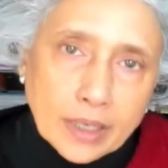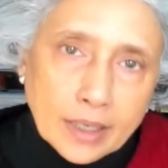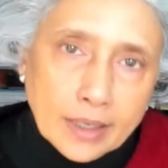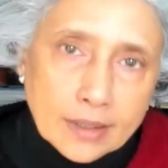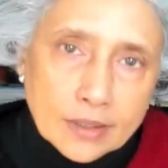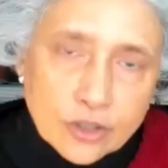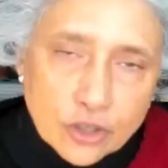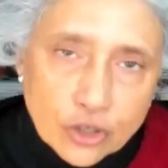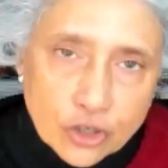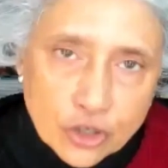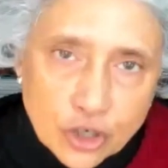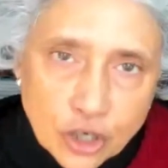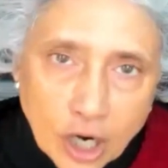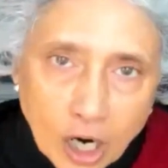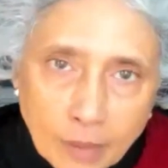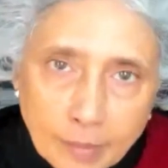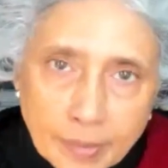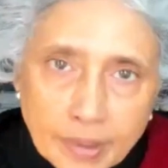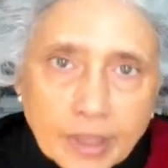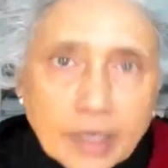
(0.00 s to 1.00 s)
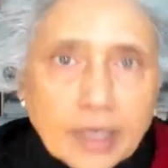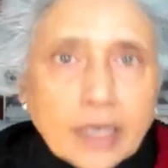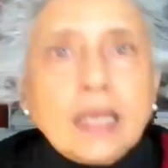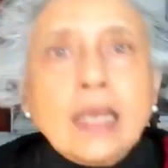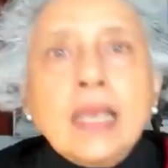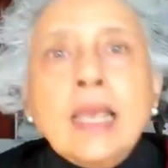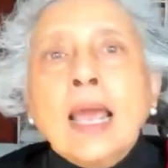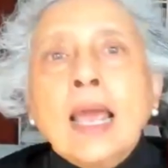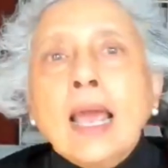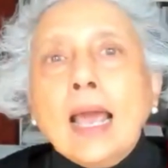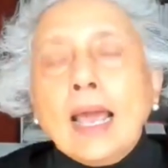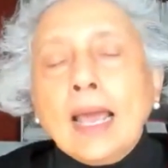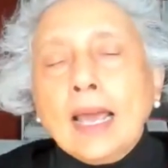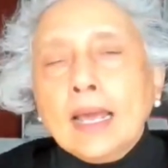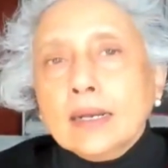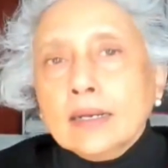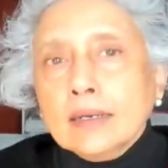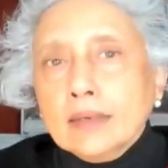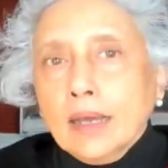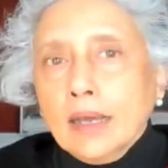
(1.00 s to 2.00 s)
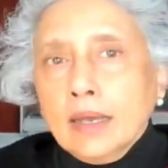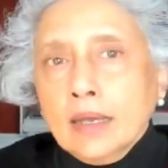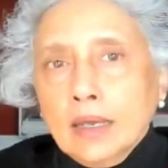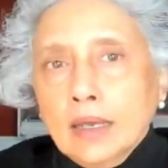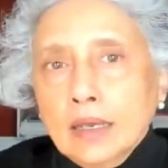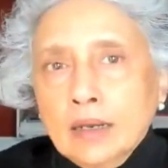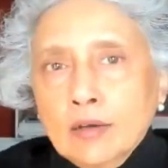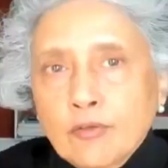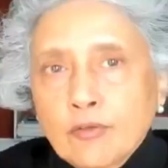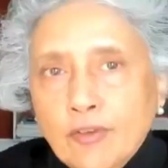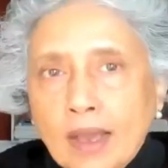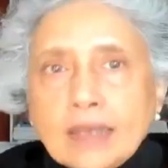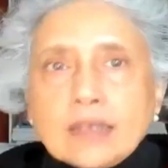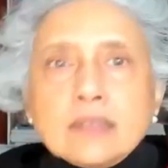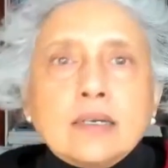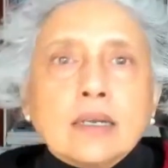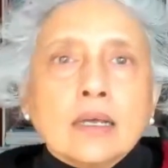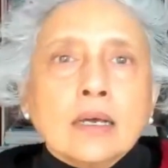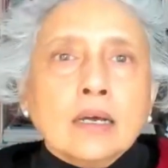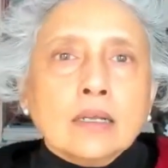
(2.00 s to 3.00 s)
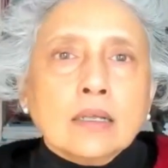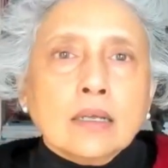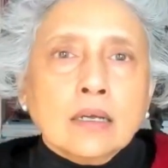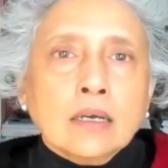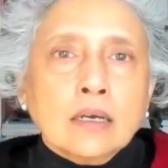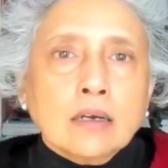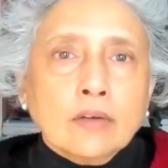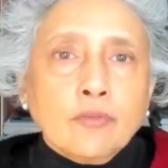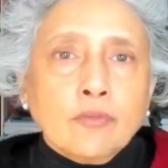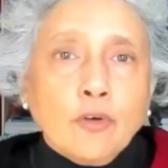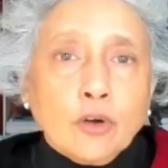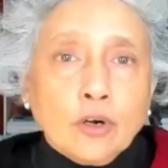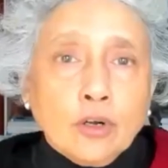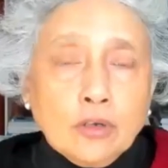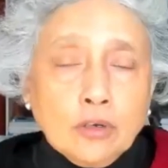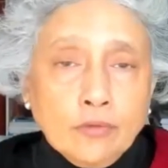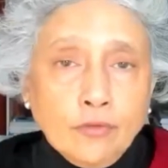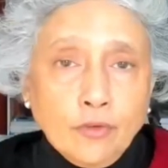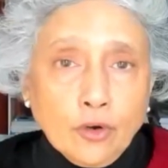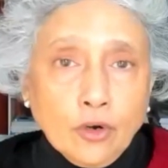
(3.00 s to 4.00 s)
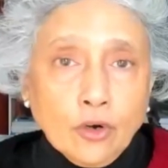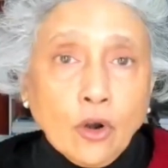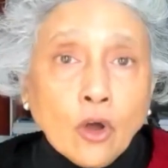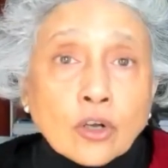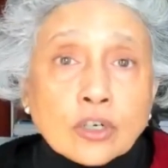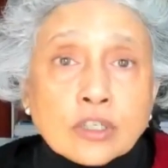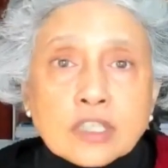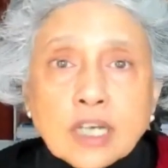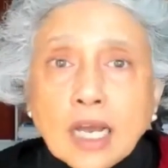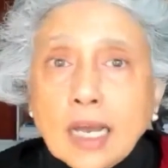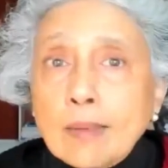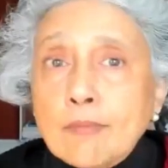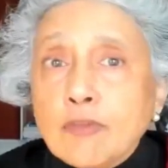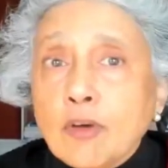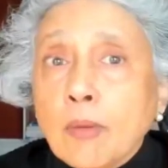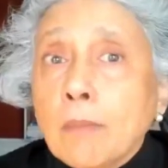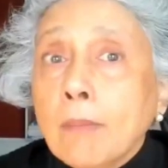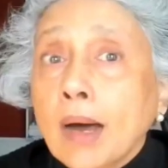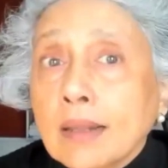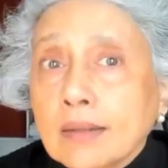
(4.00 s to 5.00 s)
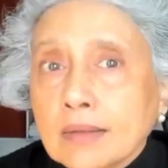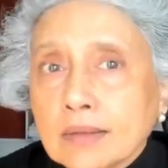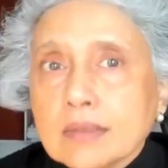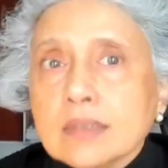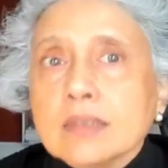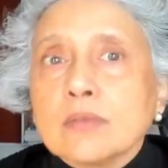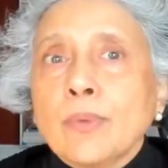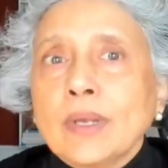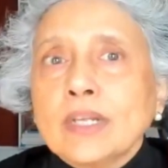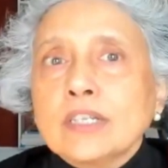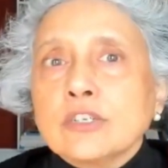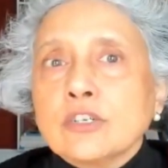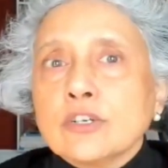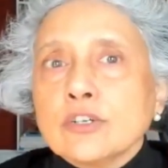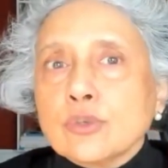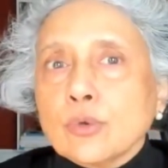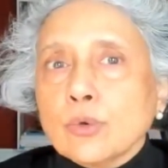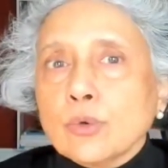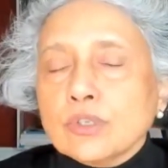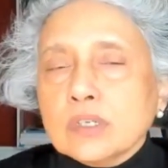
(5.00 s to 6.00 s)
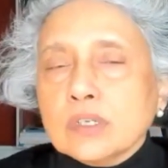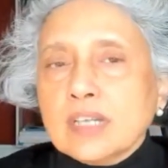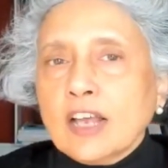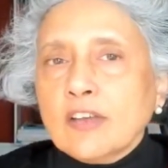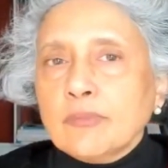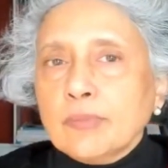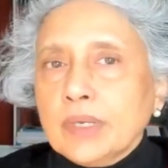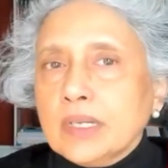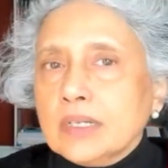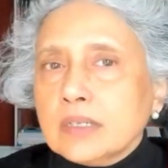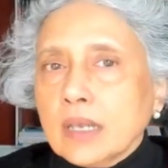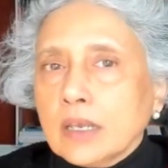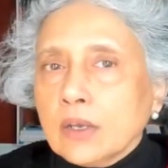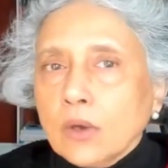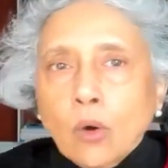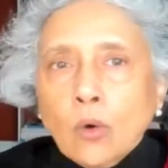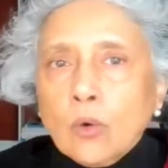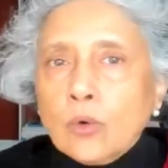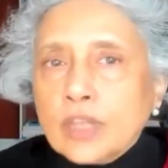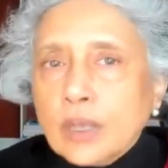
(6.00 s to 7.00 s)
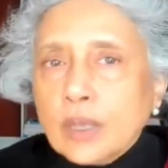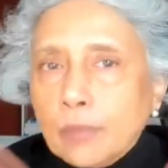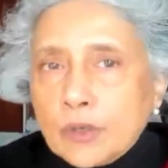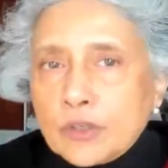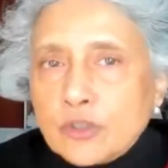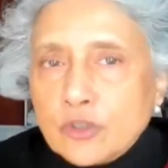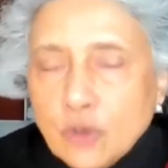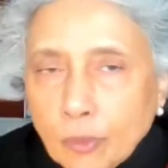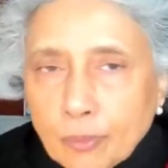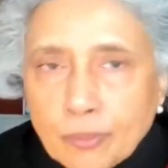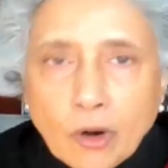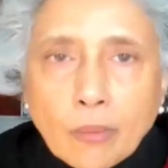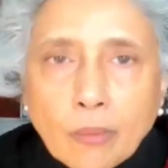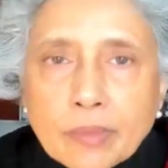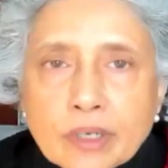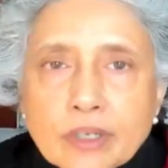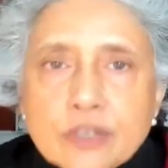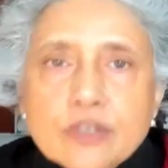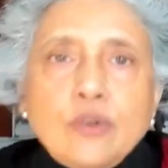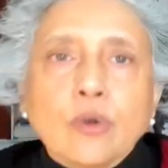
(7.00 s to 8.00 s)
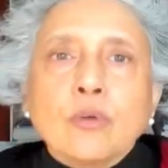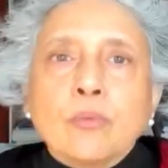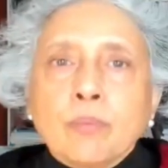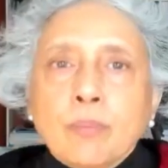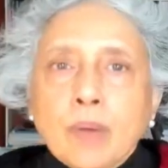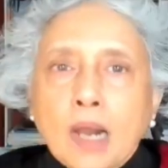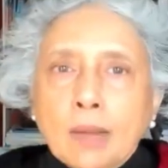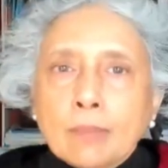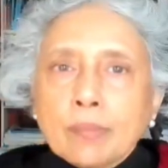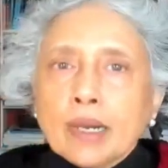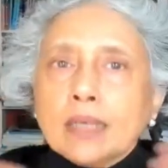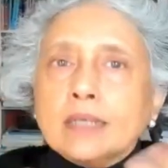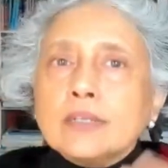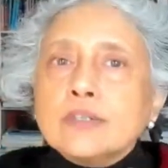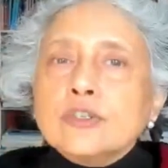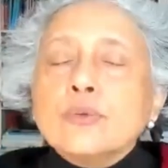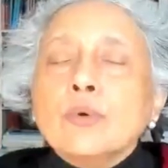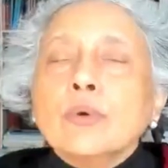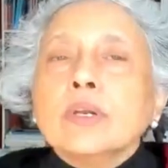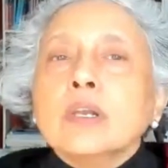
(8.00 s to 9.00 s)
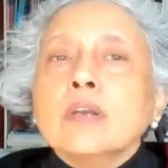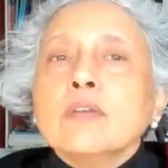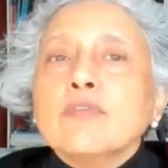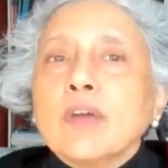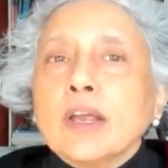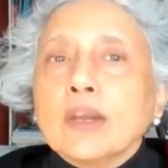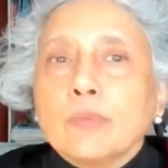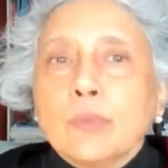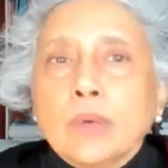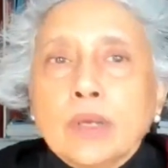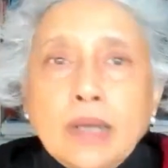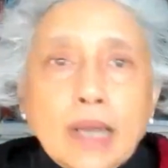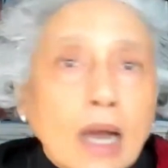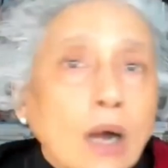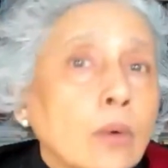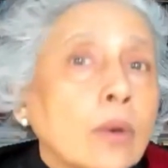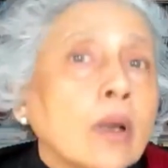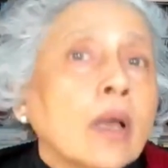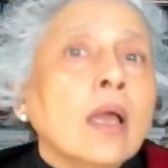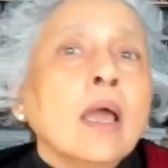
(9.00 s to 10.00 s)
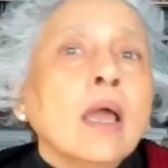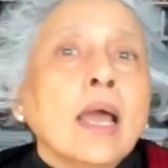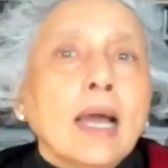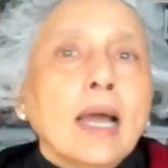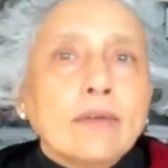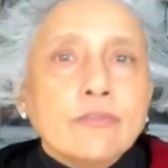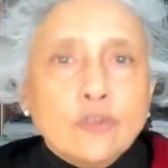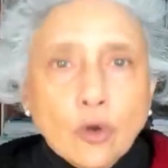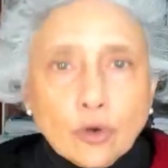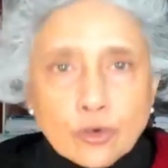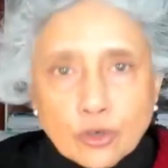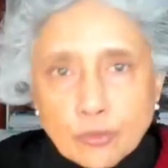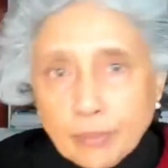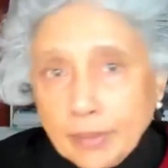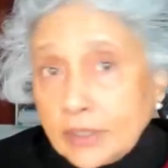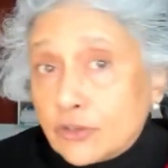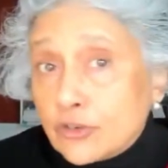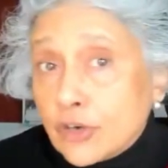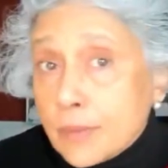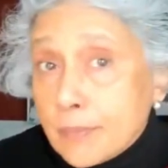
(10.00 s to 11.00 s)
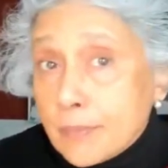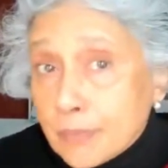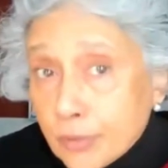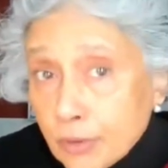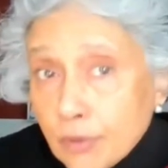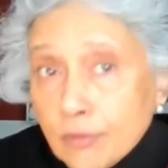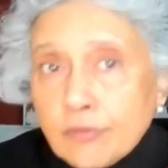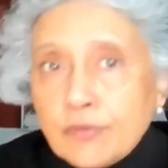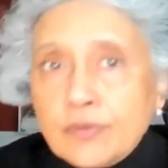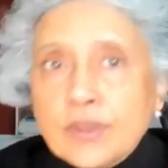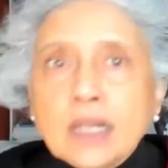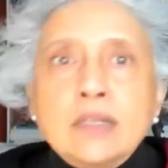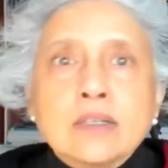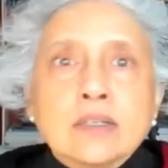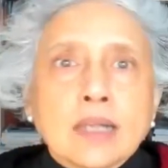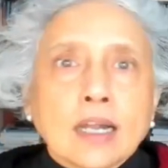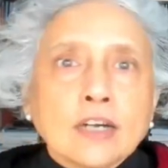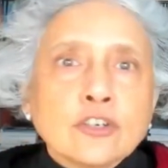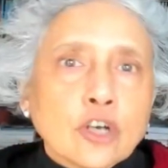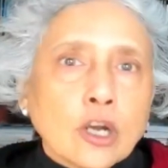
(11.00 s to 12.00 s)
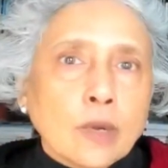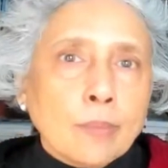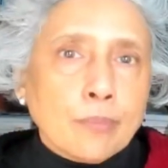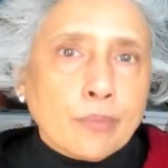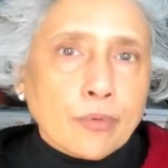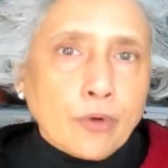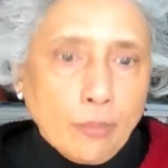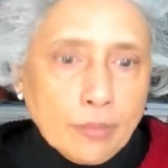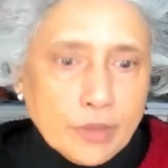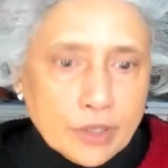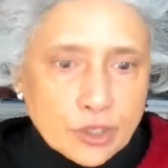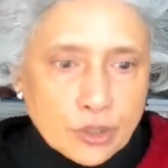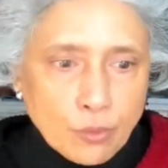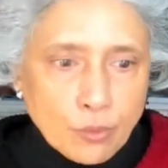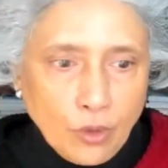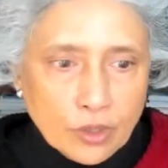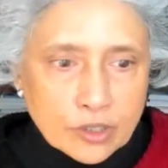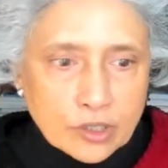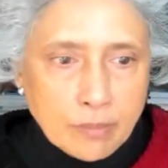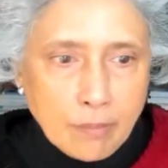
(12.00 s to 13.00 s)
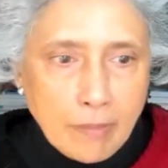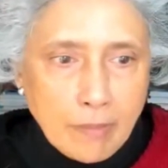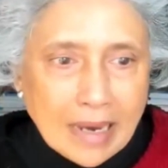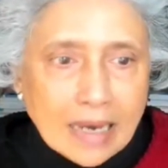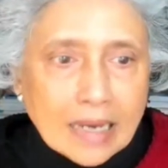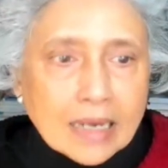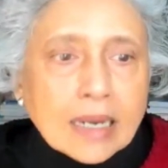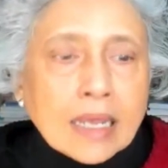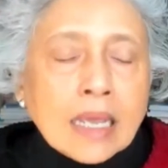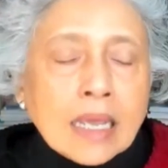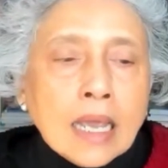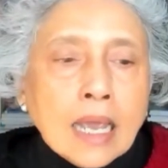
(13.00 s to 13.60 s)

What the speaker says: East Germany. And in fact, for a long time, for months, Western sources have been saying, oh, there was no promise or blah, blah, and so on. In fact, we now have documentary proof that such a promise was made.